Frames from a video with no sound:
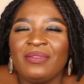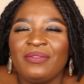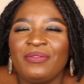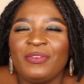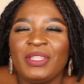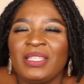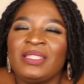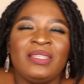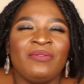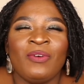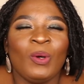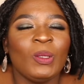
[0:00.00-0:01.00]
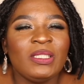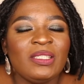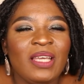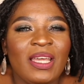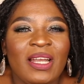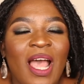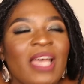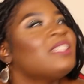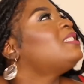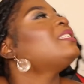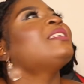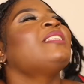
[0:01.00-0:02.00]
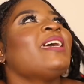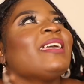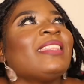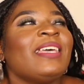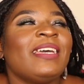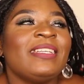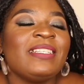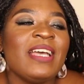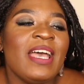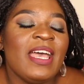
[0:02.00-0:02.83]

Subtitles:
for this divorce, and I didn't like that.